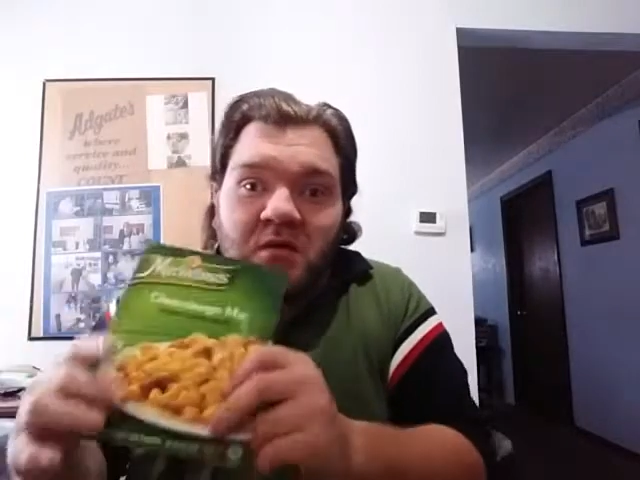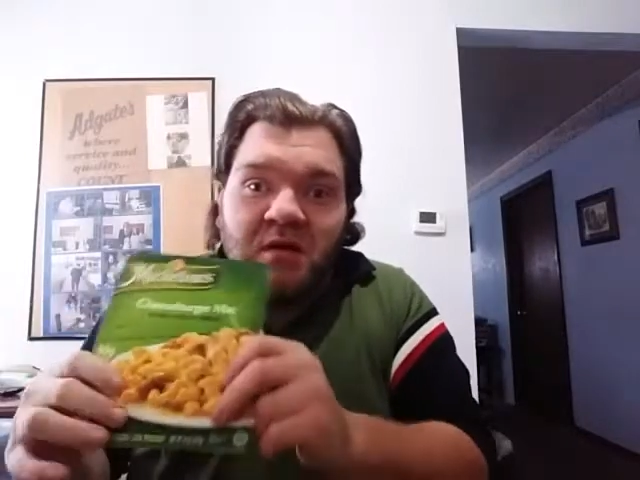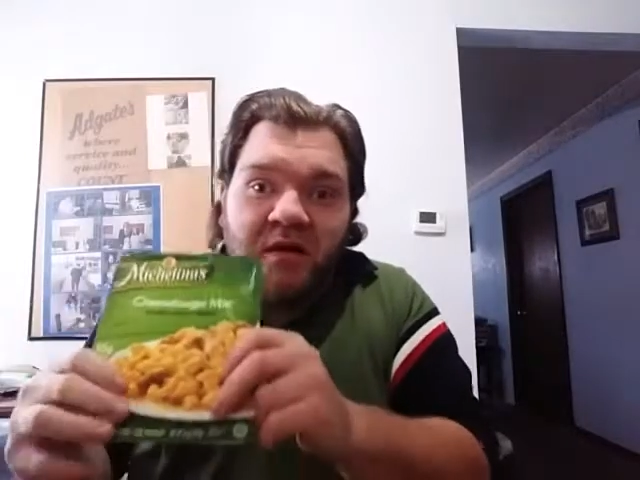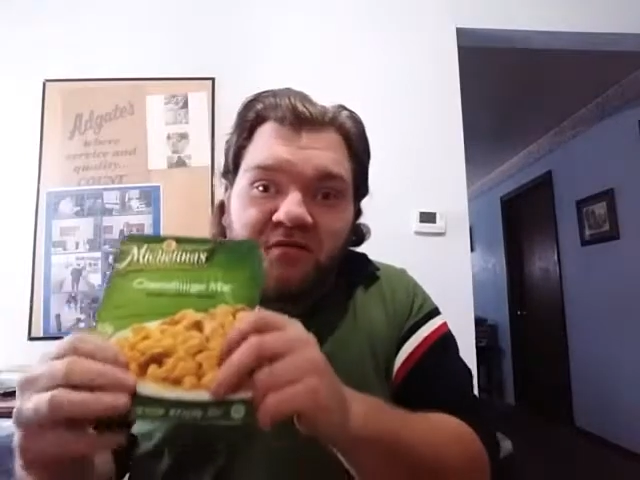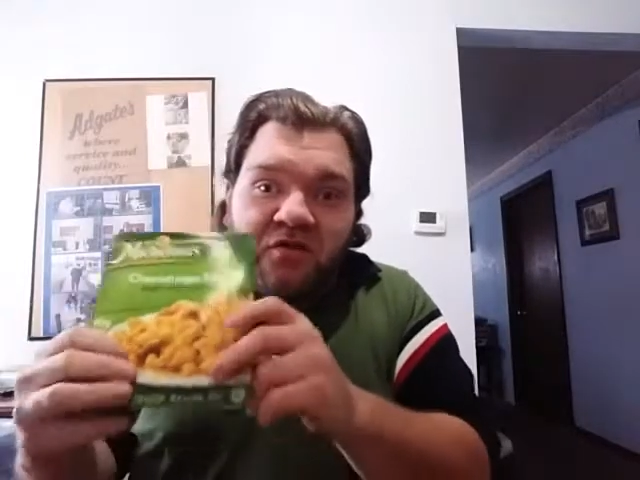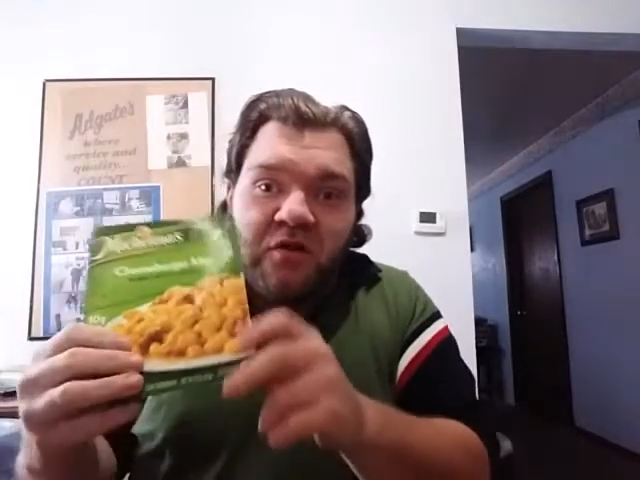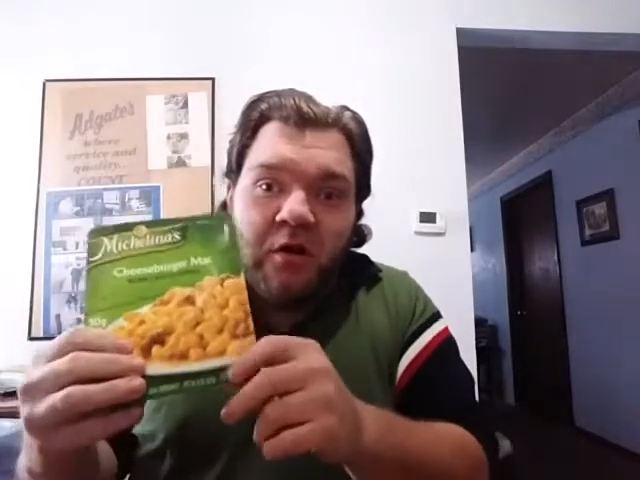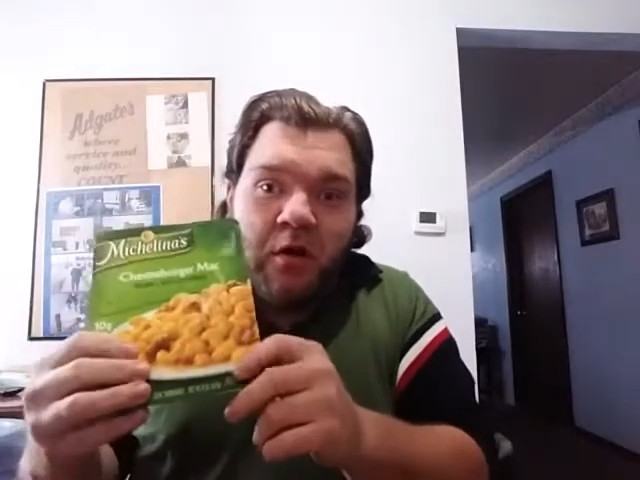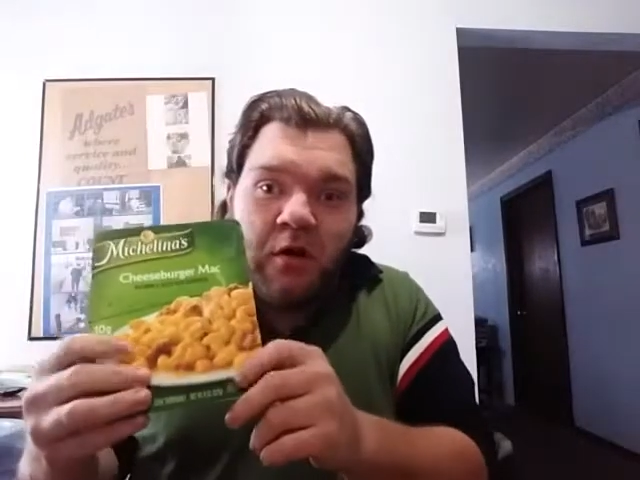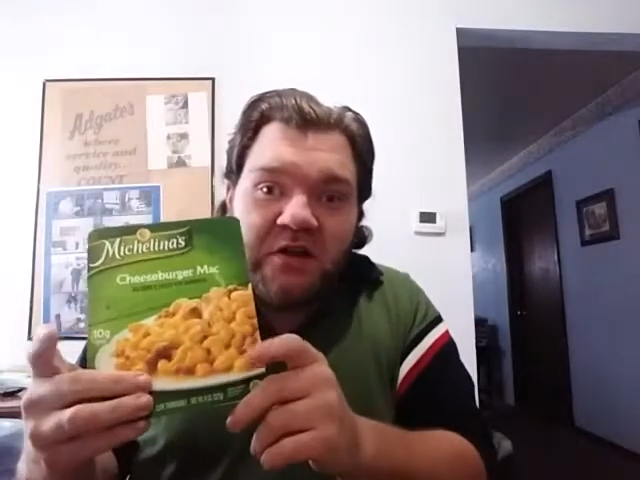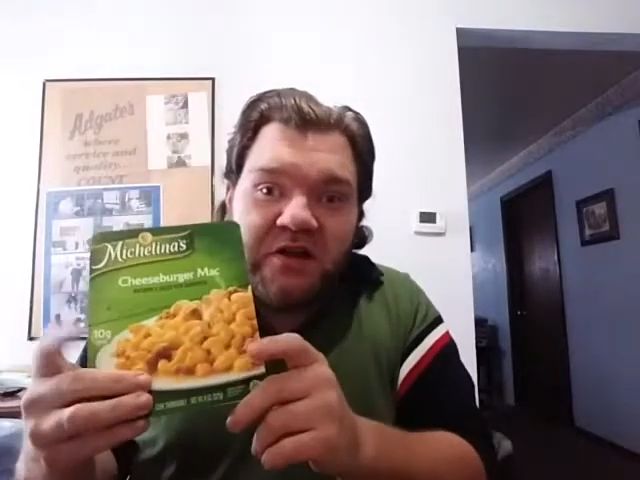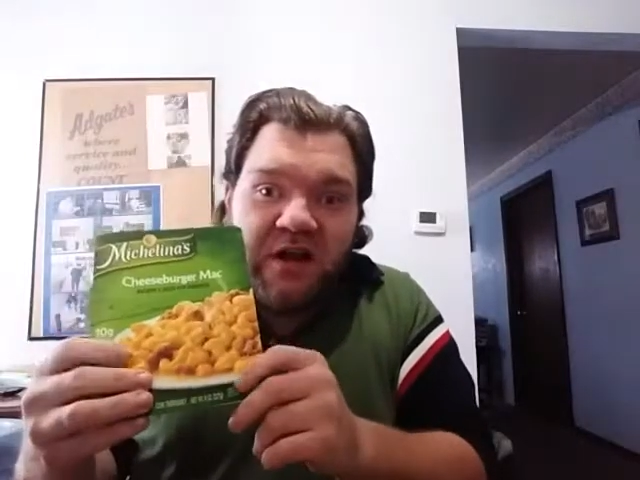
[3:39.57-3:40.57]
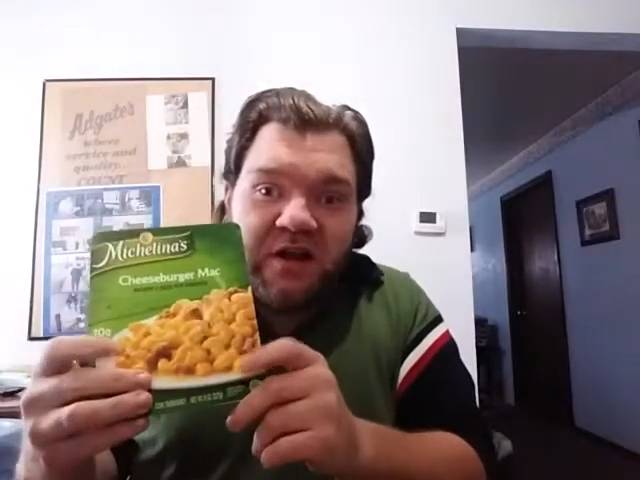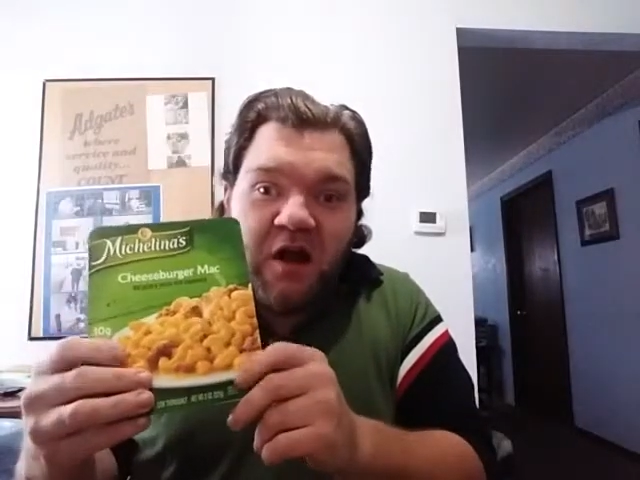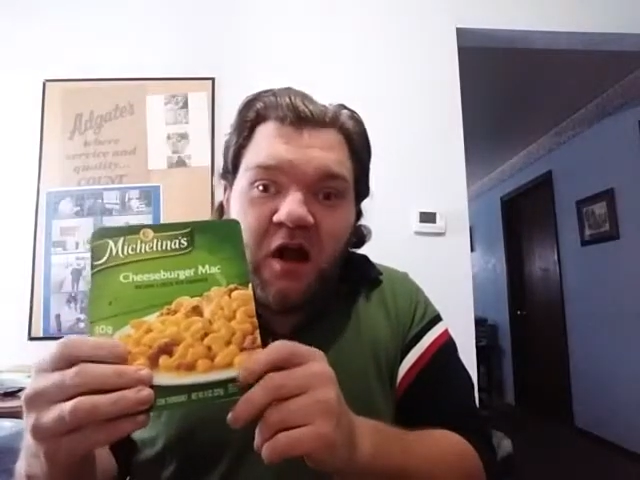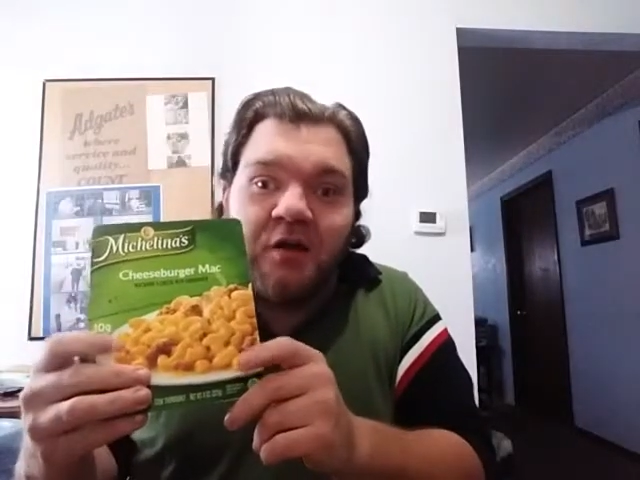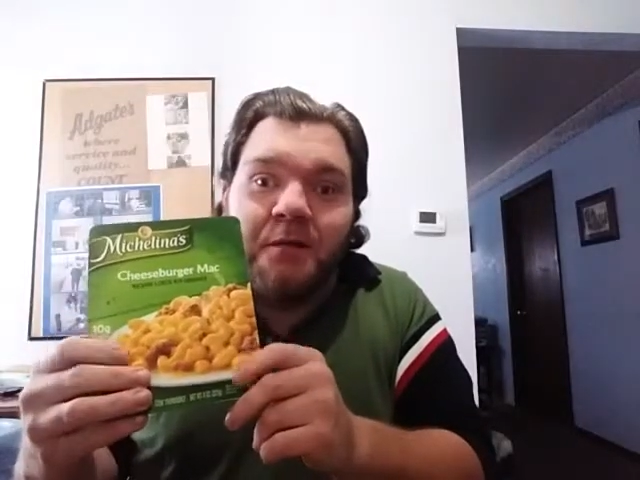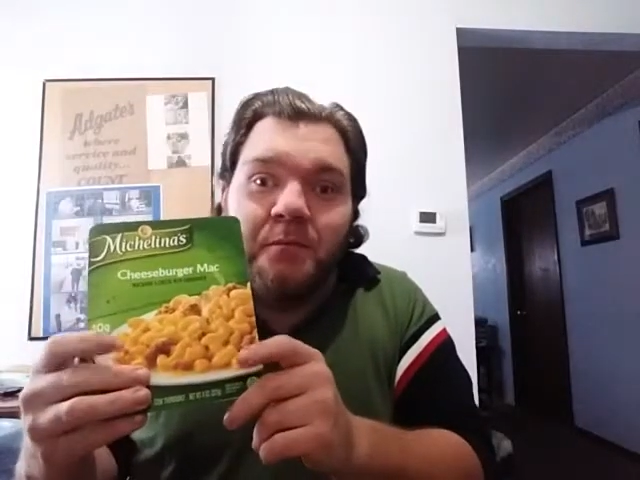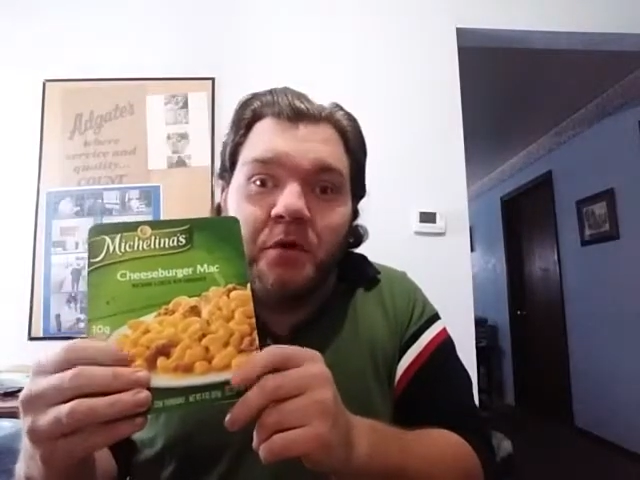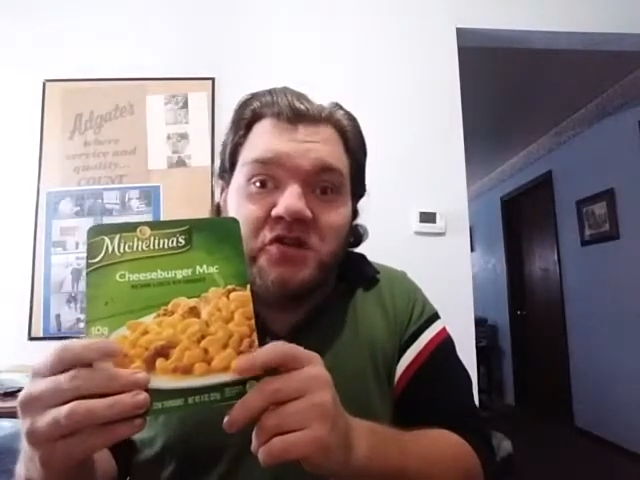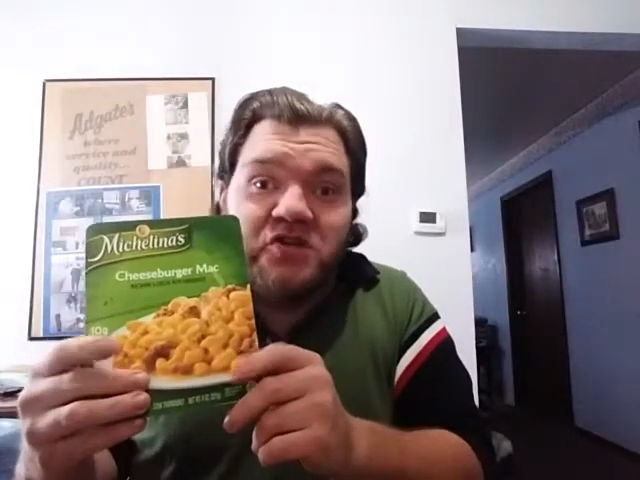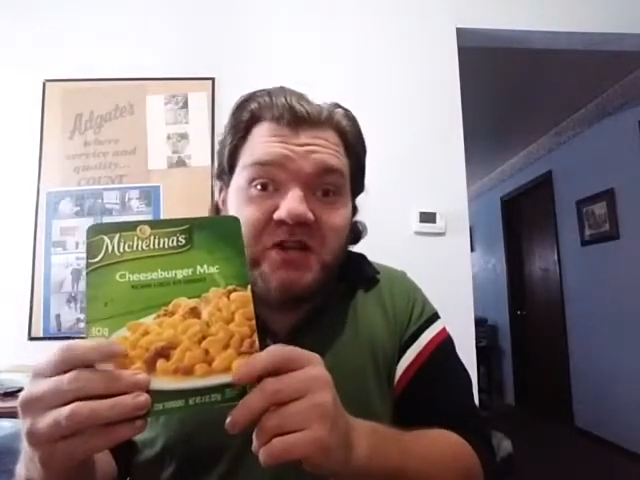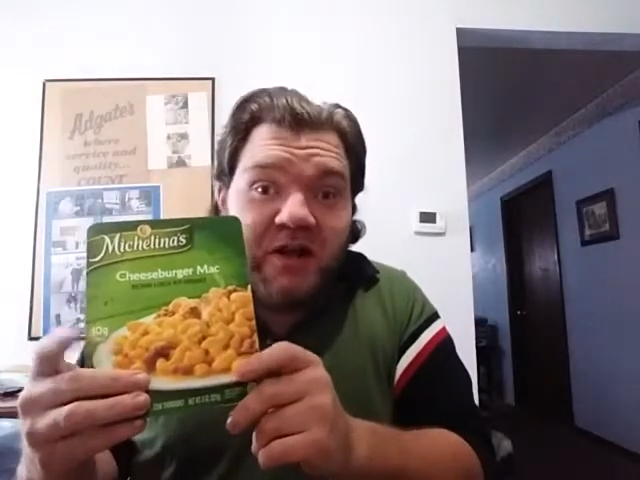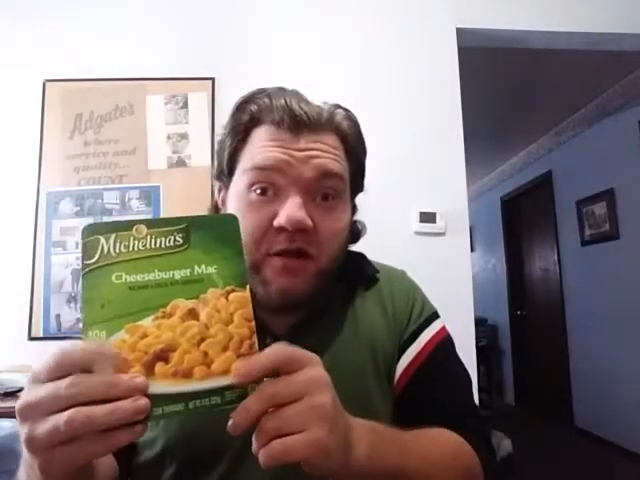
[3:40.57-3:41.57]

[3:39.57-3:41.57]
if you're uh, kind of on a budget